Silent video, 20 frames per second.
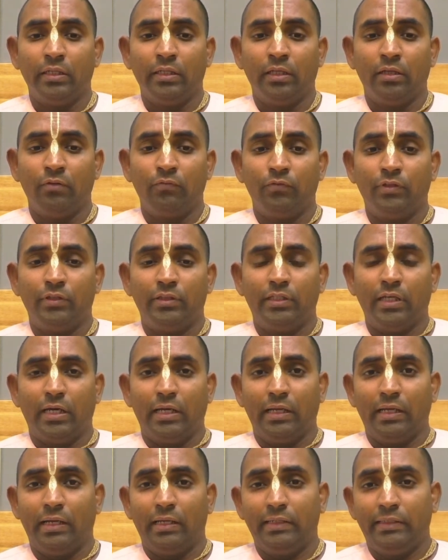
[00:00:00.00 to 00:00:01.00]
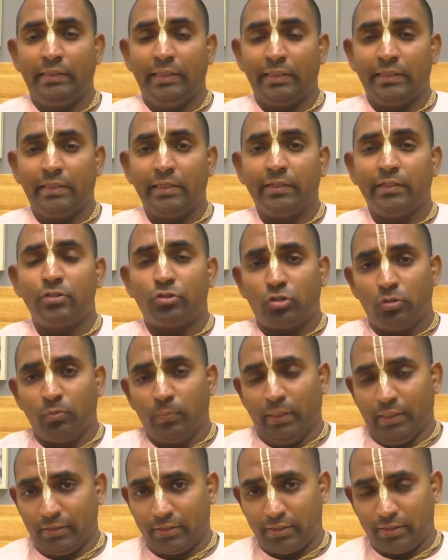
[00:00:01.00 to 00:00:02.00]
with the digging
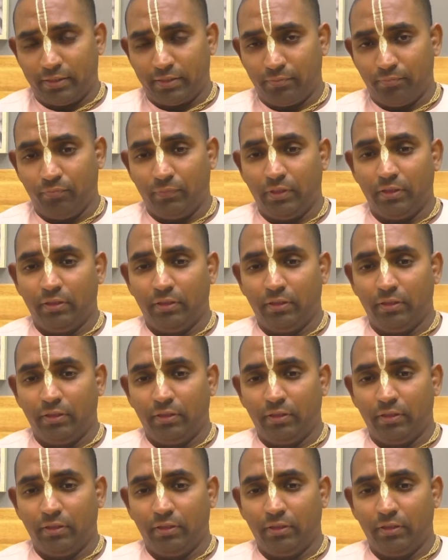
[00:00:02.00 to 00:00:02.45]
instruments.